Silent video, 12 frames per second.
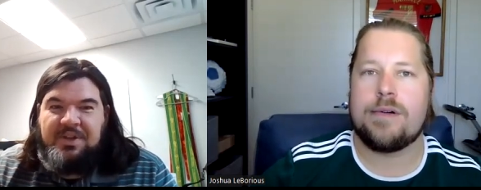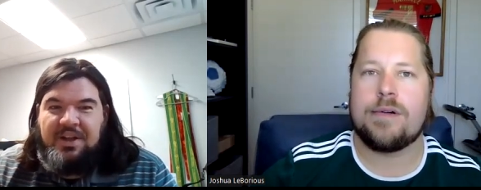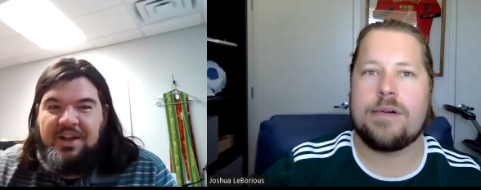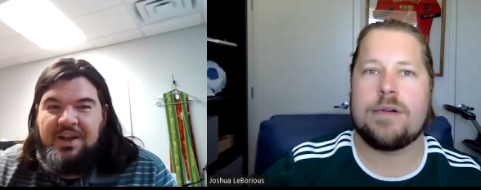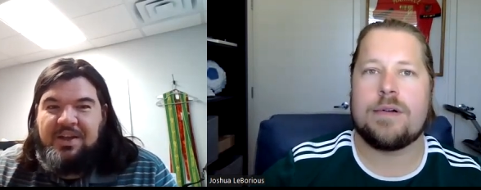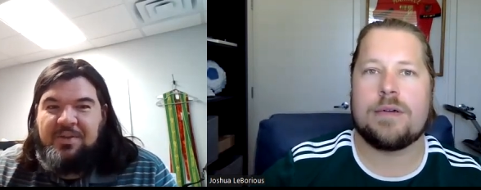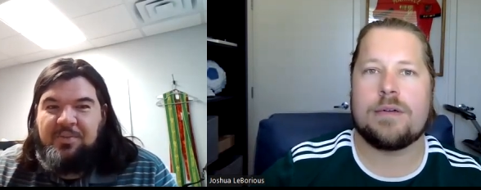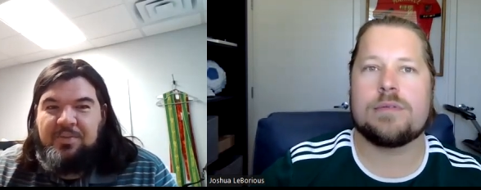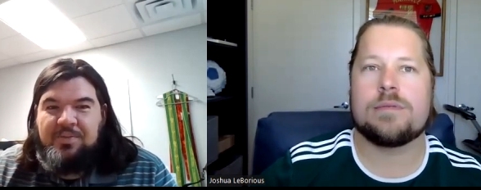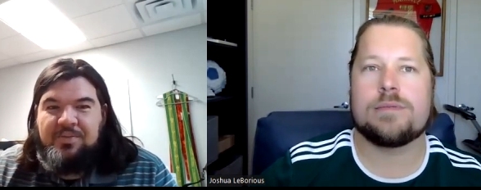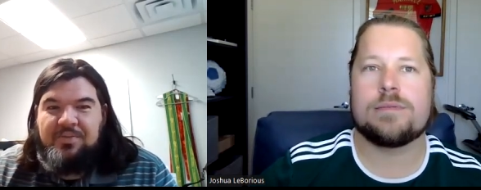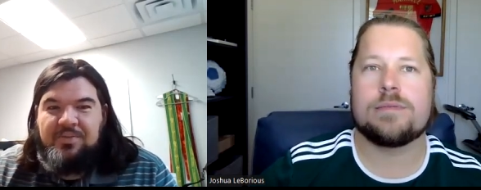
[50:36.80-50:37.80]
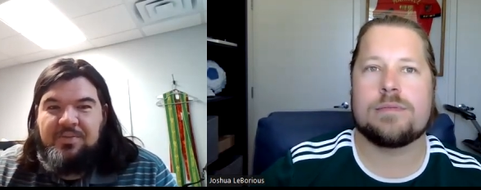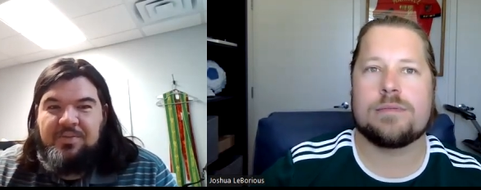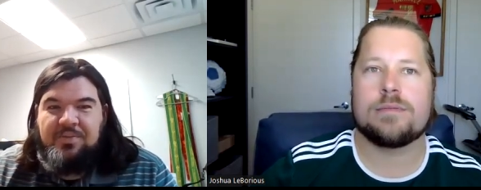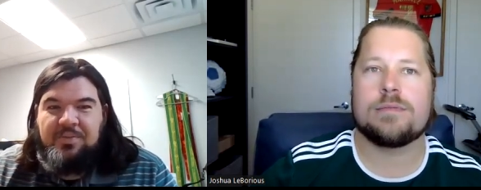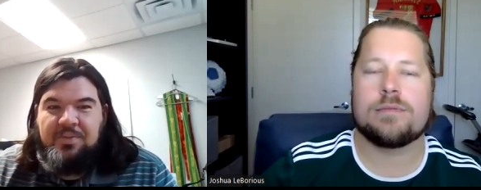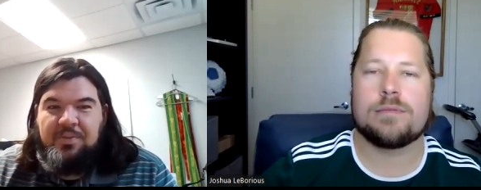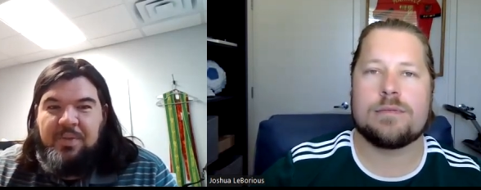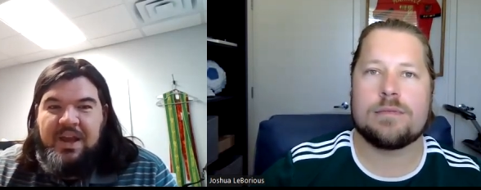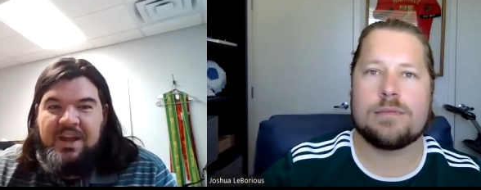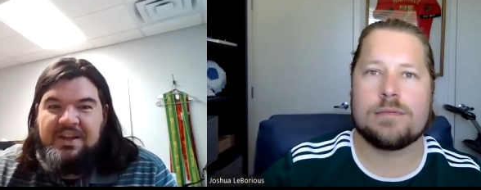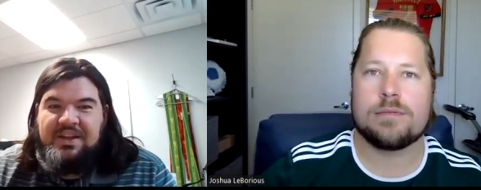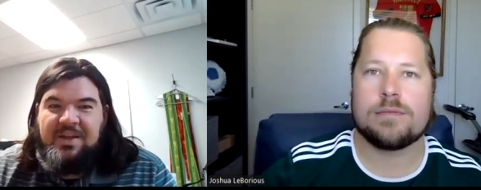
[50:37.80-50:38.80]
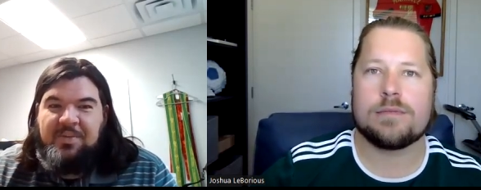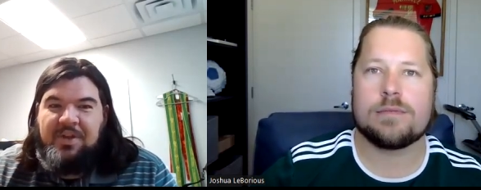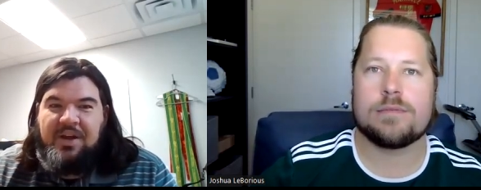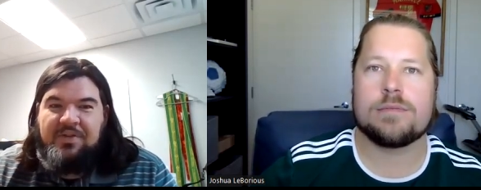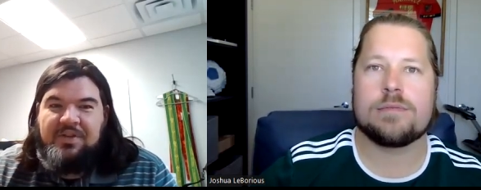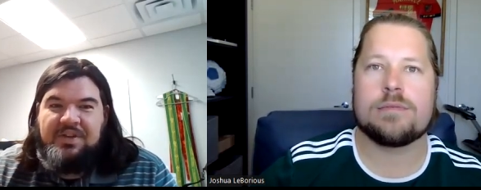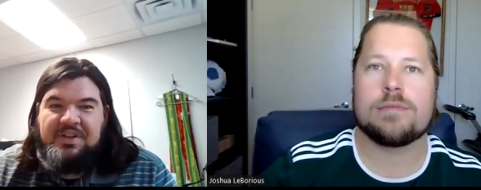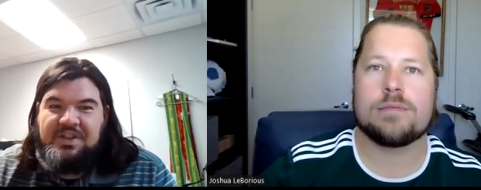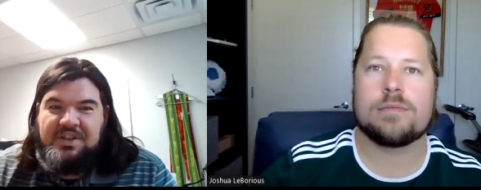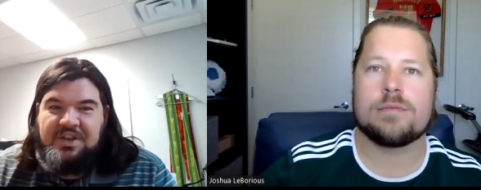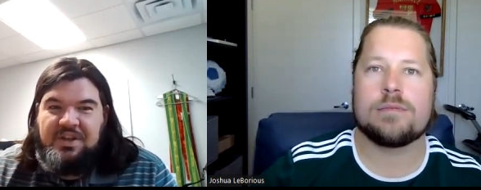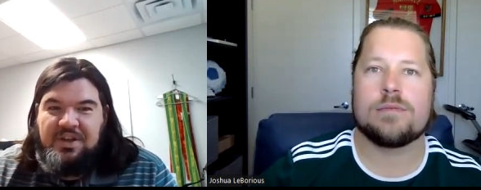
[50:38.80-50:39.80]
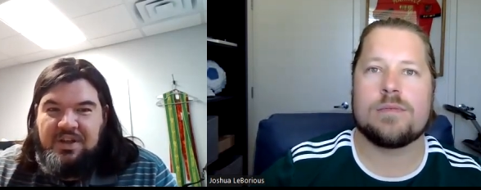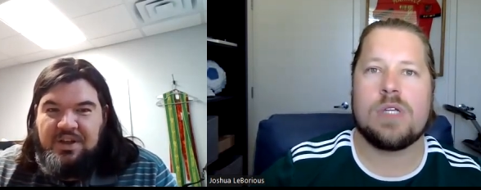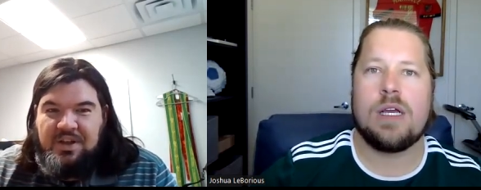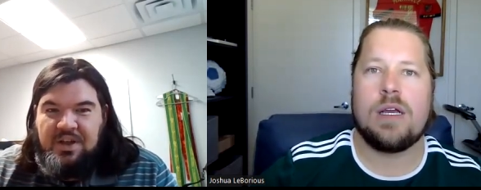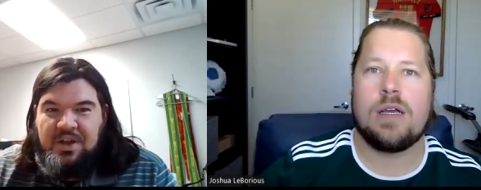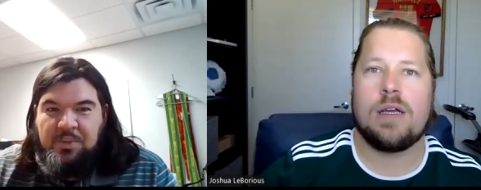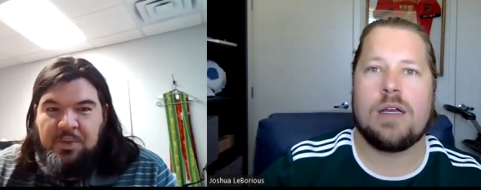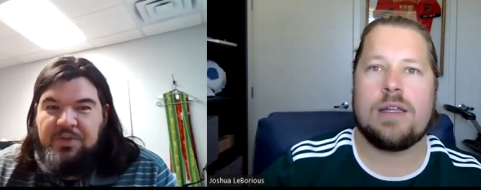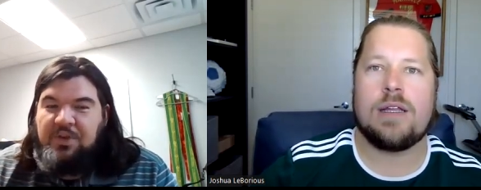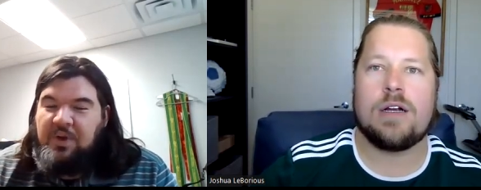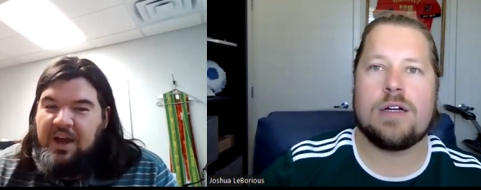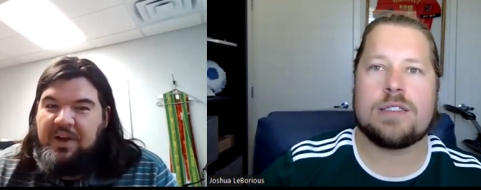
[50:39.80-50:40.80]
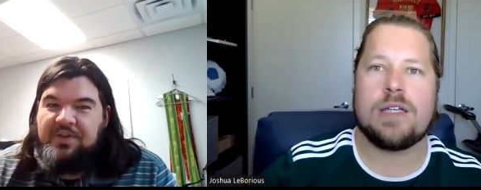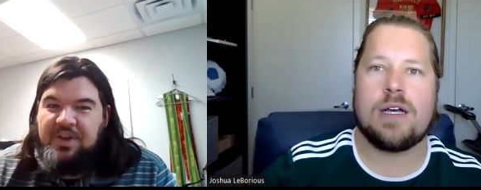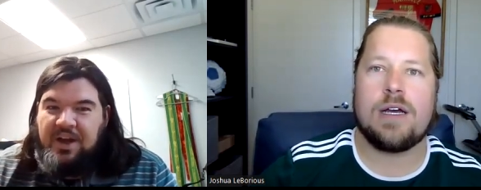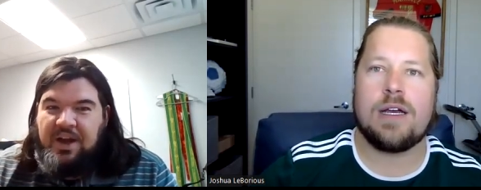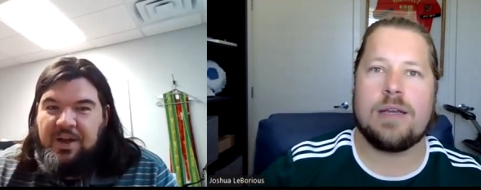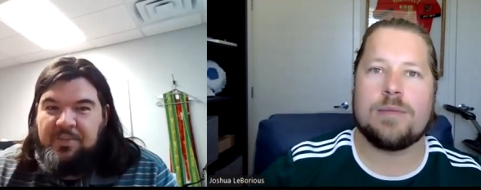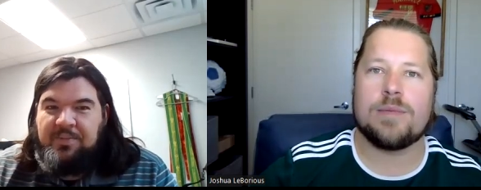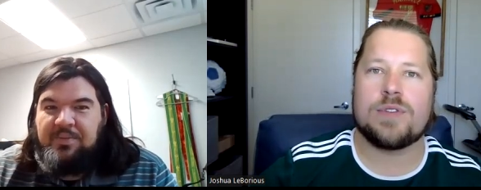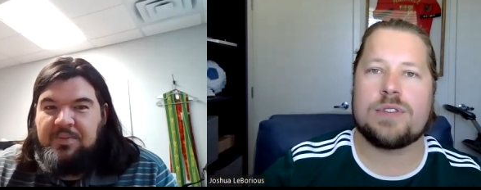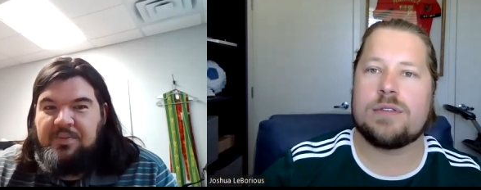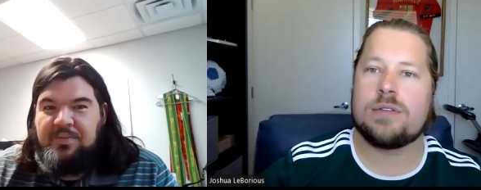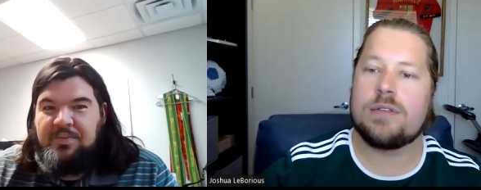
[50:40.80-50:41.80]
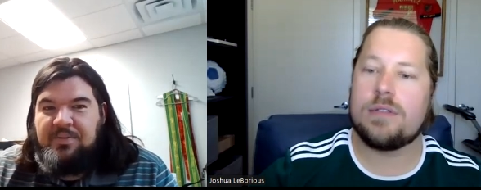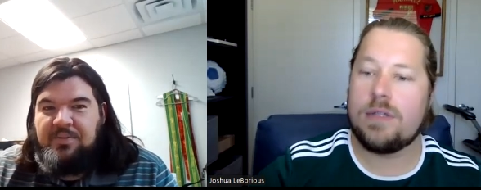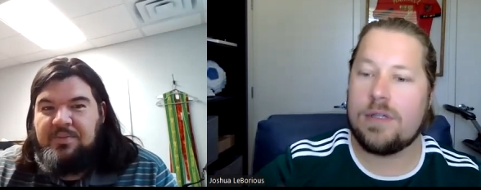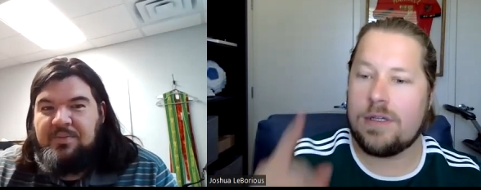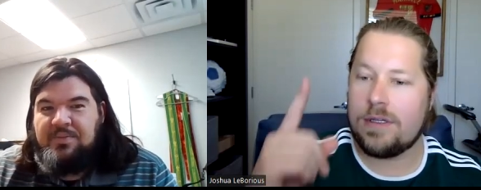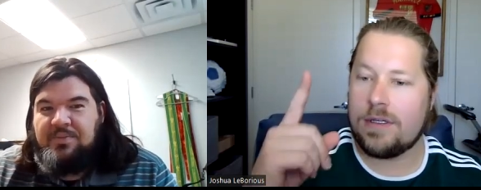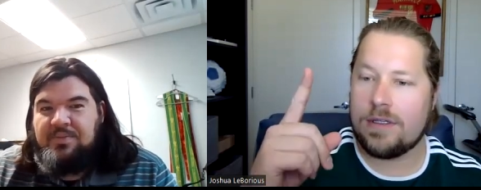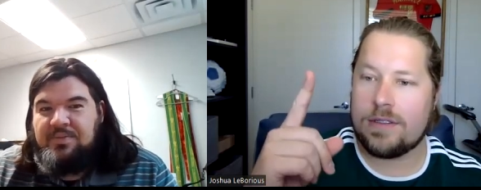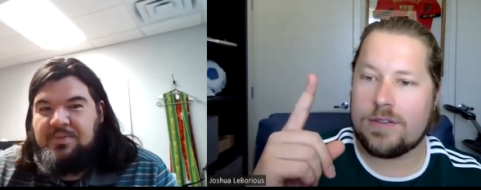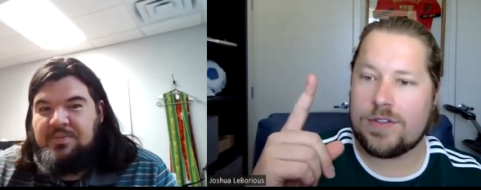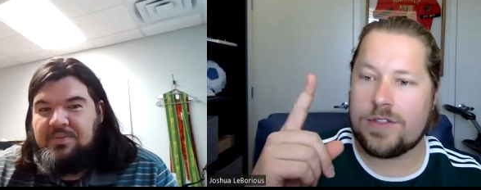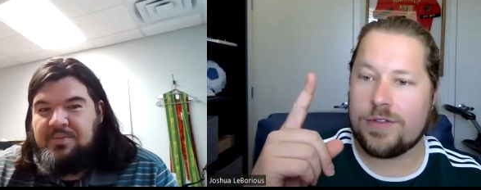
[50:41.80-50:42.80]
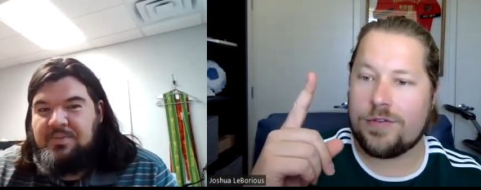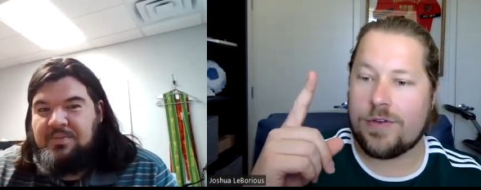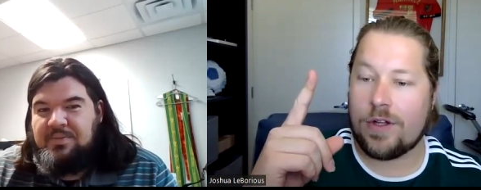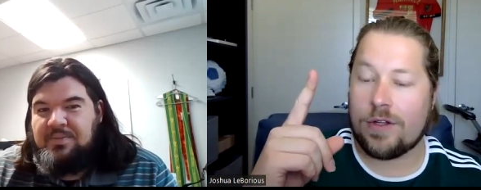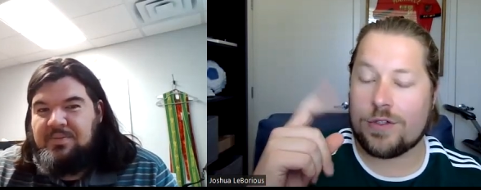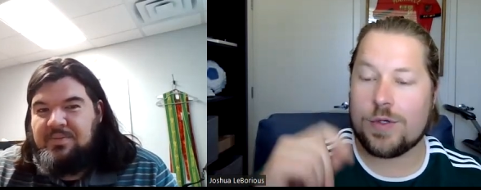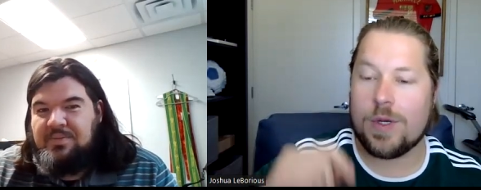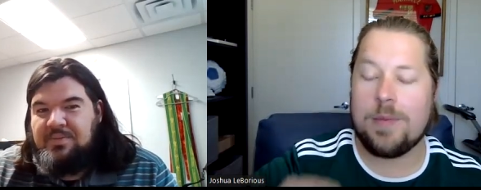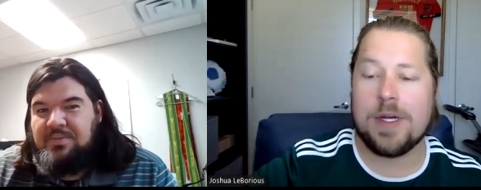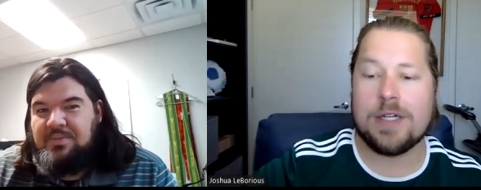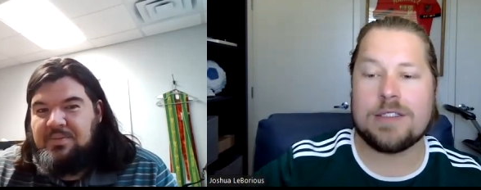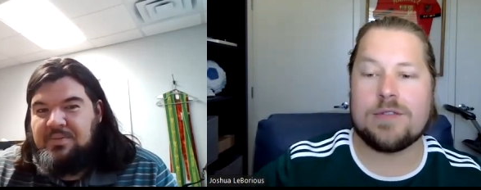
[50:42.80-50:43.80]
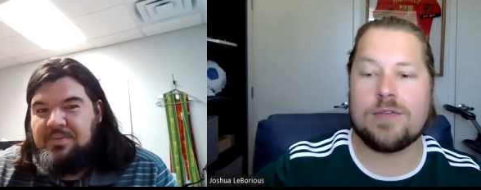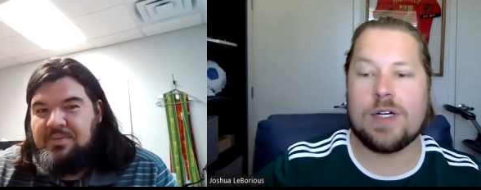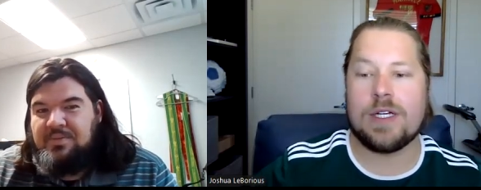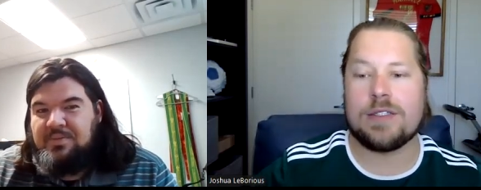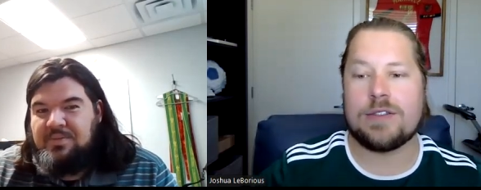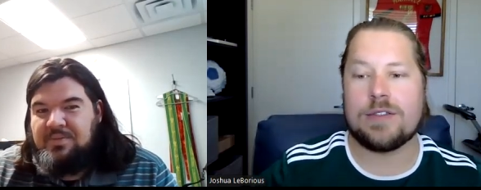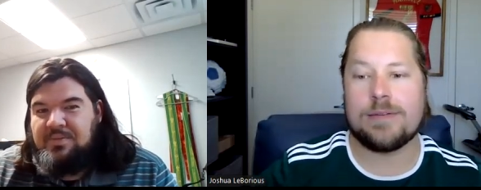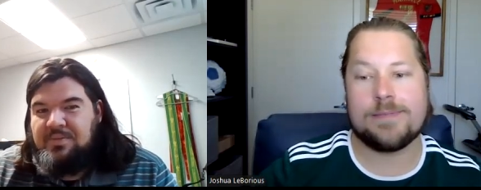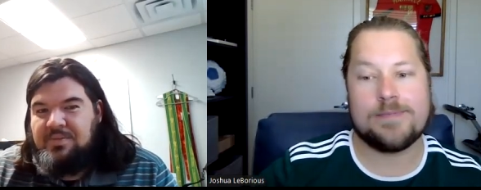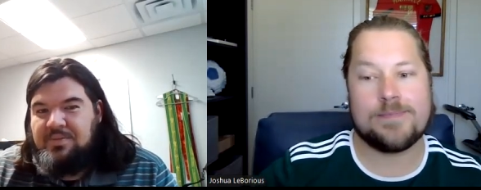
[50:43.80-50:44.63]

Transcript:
Speaker 1: to like make a deep thoughtful decision but if you have time
Speaker 2: to follow treebeard's advice